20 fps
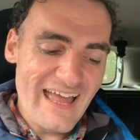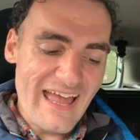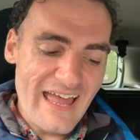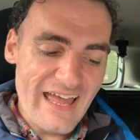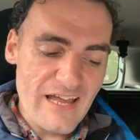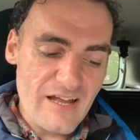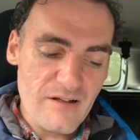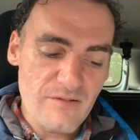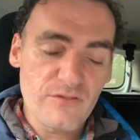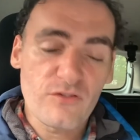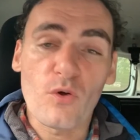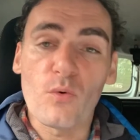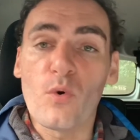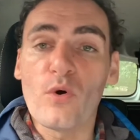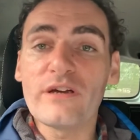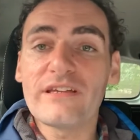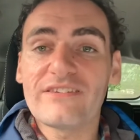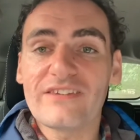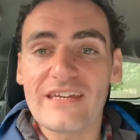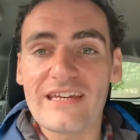So
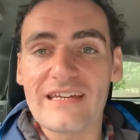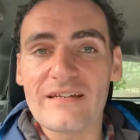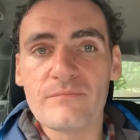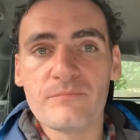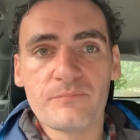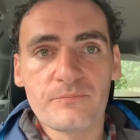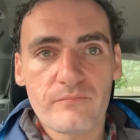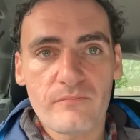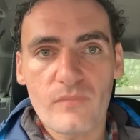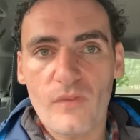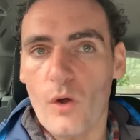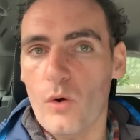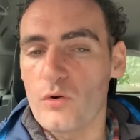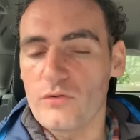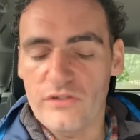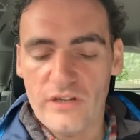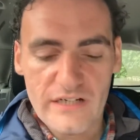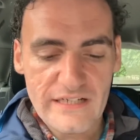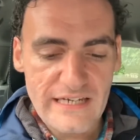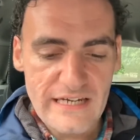wyt ti'n or
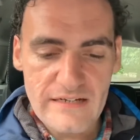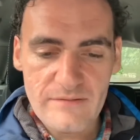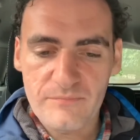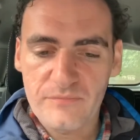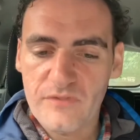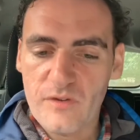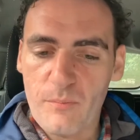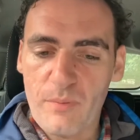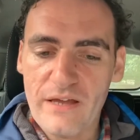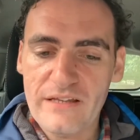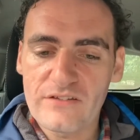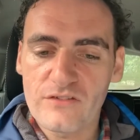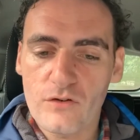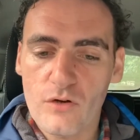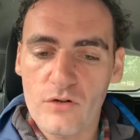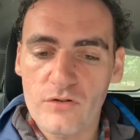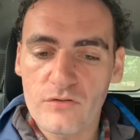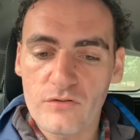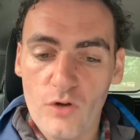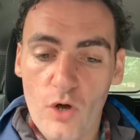dach chi'n depends
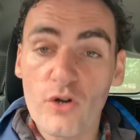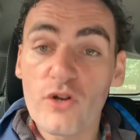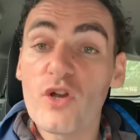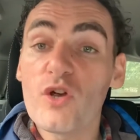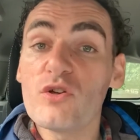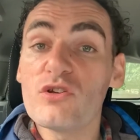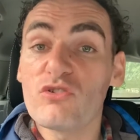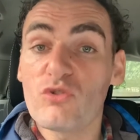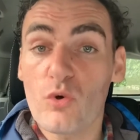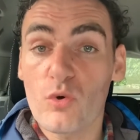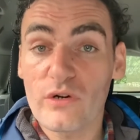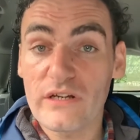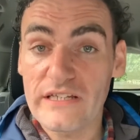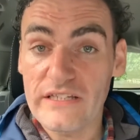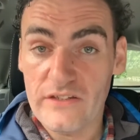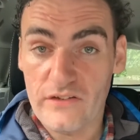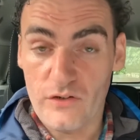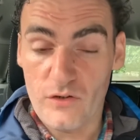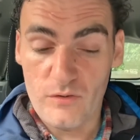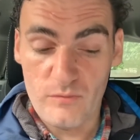on who you're
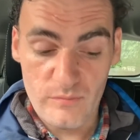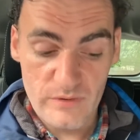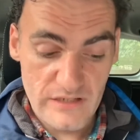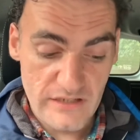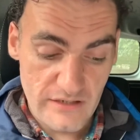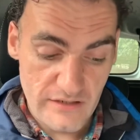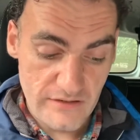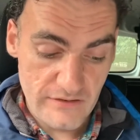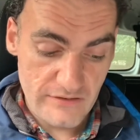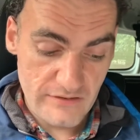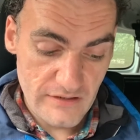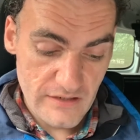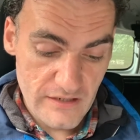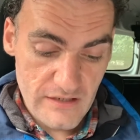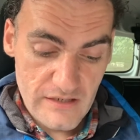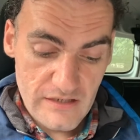talking to, because